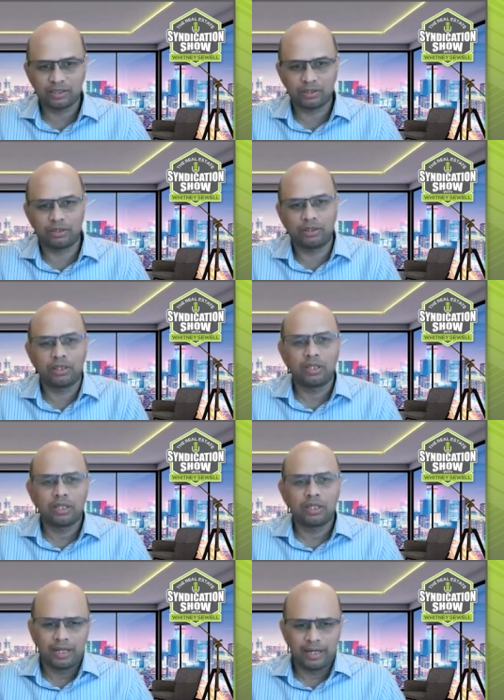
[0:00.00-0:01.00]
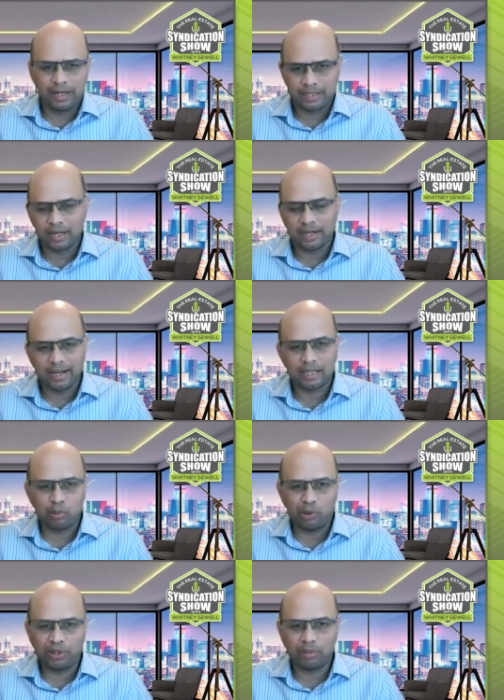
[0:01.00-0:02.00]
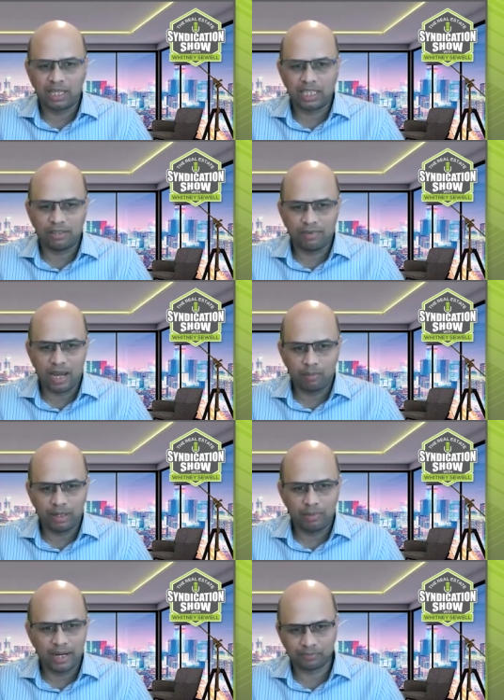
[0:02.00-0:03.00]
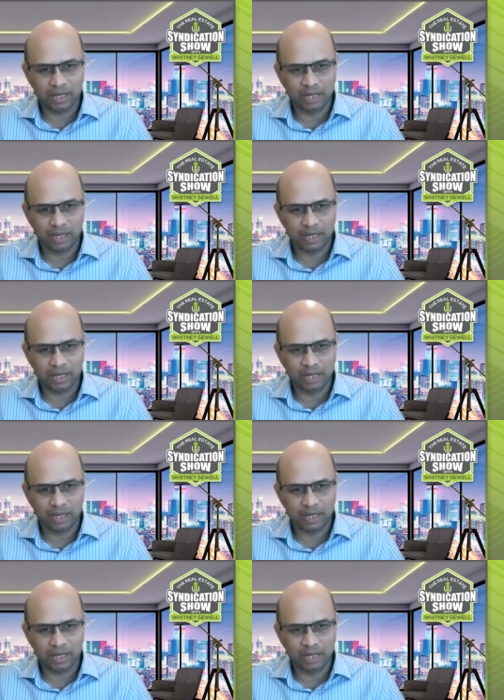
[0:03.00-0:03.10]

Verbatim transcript: So I started exploring multifamily by